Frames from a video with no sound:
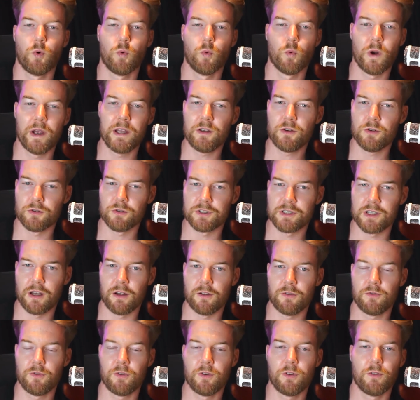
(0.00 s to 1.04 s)
Rate
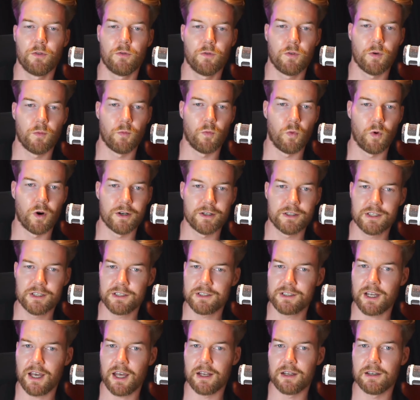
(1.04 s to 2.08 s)
yourself from 1 to
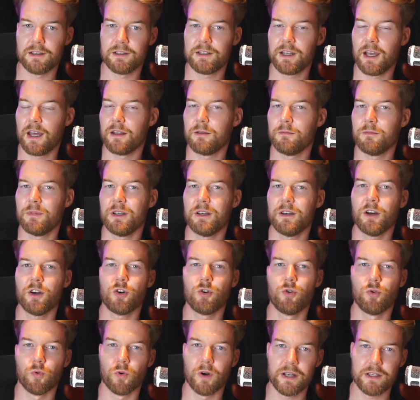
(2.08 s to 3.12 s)
10, 10 being a
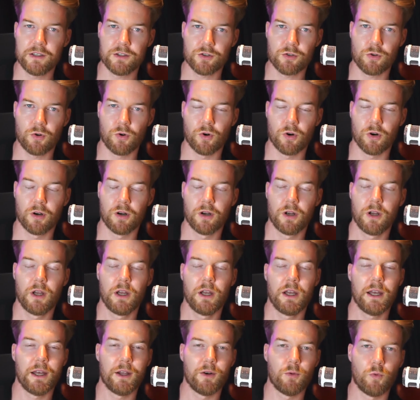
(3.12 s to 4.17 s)
great score,
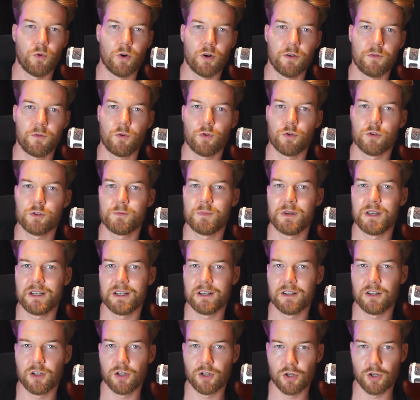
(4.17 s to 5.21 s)
and 1, of course,
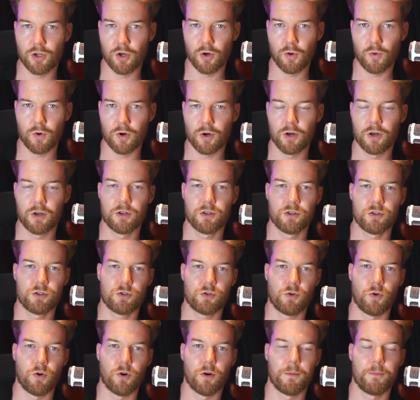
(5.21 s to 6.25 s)
being a lower
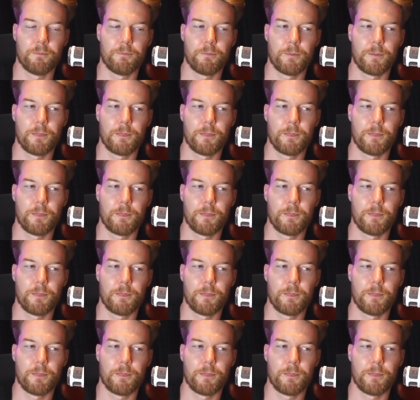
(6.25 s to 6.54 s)
score.